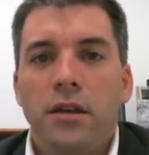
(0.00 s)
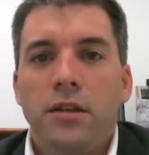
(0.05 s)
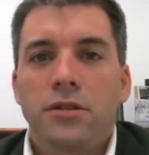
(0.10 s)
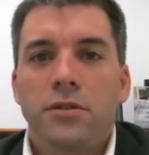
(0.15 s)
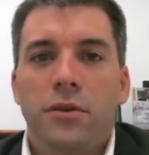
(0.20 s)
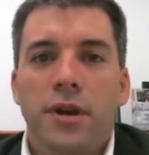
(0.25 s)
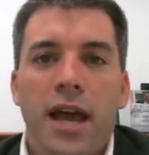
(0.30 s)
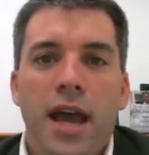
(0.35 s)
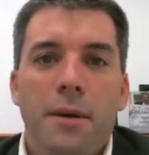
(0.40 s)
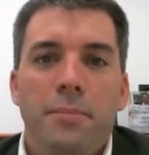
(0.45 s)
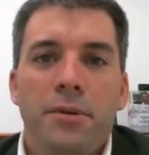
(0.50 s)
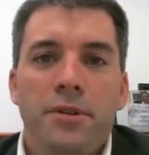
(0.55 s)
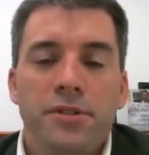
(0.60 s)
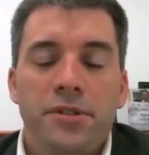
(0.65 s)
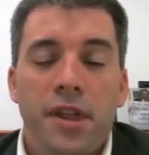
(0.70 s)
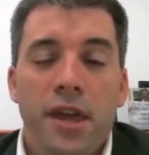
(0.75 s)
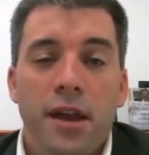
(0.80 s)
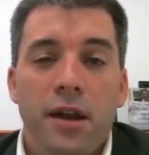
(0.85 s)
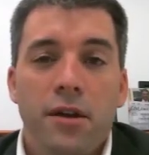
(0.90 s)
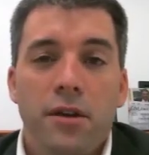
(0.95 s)
So what
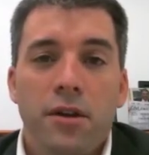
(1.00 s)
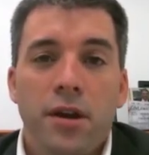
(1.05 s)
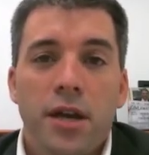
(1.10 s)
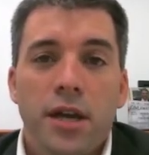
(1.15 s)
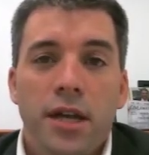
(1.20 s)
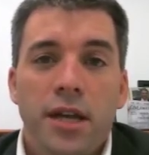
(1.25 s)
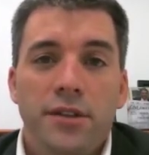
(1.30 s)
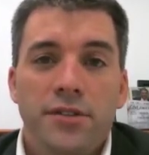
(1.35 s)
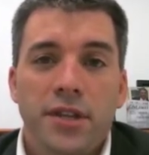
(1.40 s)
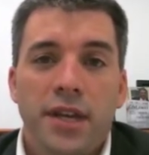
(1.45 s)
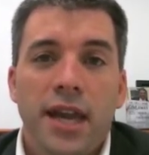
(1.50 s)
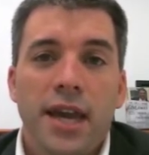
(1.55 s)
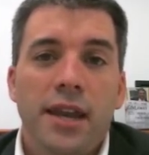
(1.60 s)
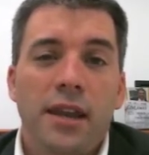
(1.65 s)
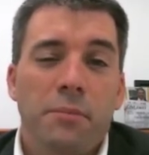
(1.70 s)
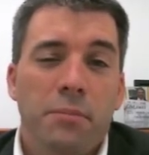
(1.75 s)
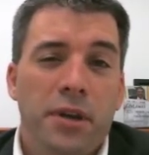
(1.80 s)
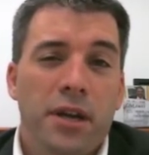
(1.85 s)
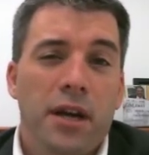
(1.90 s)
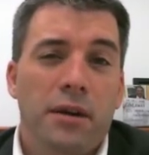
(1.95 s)
happens there is, again,
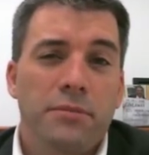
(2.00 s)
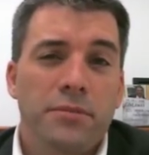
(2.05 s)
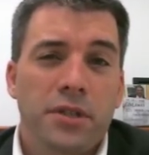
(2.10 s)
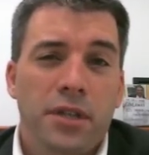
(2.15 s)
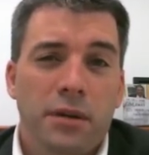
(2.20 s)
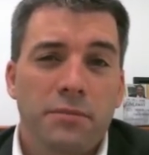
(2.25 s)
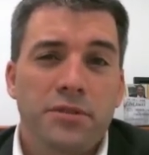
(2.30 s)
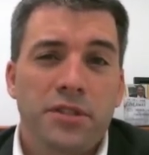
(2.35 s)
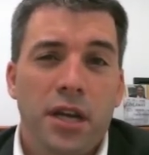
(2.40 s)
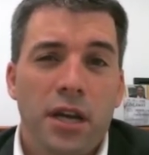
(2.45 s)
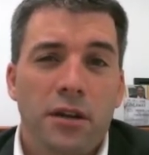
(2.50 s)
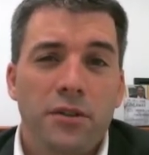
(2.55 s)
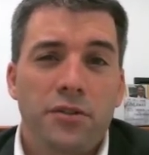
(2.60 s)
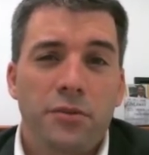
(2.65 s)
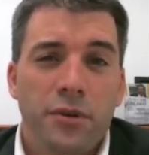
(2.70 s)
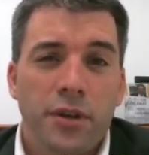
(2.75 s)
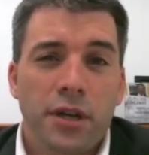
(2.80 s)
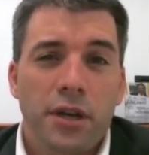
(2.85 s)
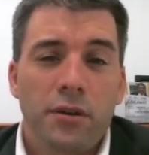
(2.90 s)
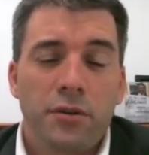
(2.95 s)
it comes down
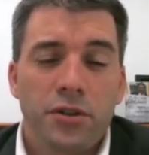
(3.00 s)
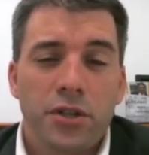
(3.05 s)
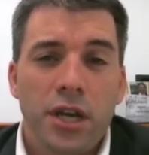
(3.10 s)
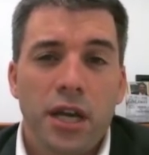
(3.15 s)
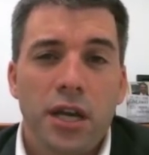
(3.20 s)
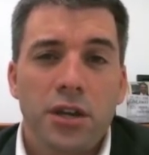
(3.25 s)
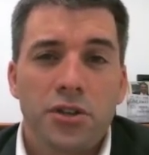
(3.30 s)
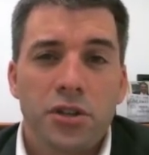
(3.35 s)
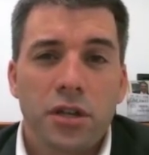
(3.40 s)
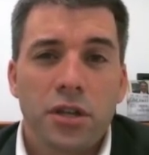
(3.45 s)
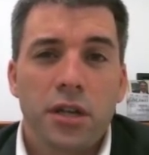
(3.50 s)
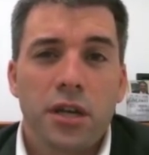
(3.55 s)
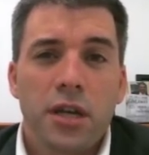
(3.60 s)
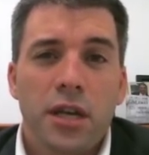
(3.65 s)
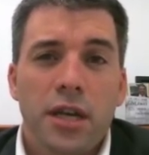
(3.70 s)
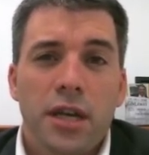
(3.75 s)
to a negotiation.